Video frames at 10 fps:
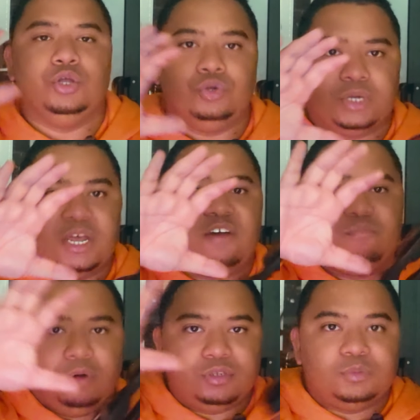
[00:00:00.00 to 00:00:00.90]
You can have
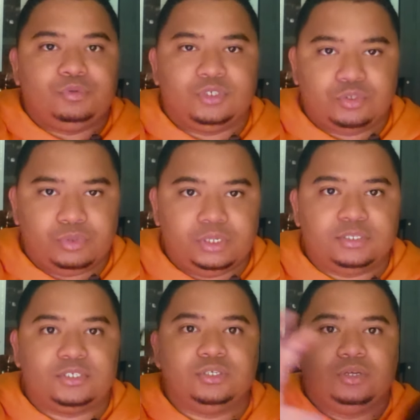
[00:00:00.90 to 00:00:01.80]
multiple
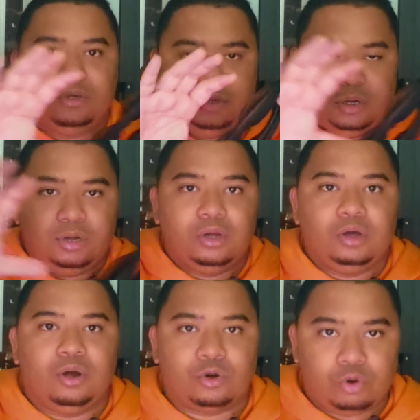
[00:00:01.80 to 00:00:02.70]
screens
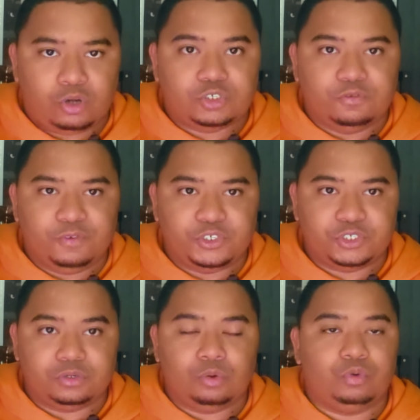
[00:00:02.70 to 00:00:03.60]
across your
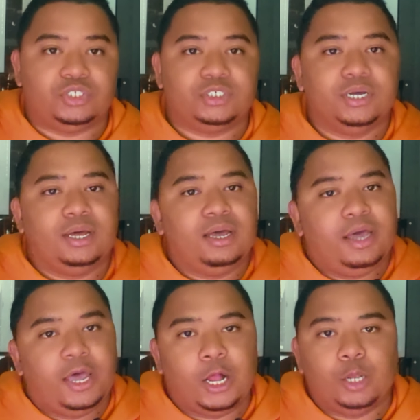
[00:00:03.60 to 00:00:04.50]
vision, which
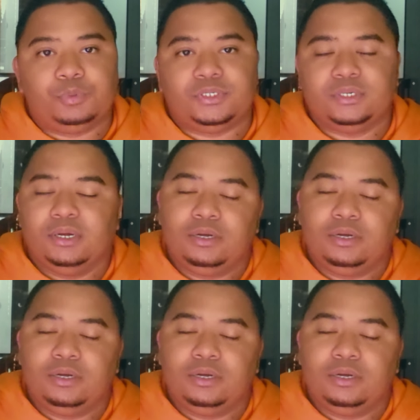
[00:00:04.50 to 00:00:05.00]
helps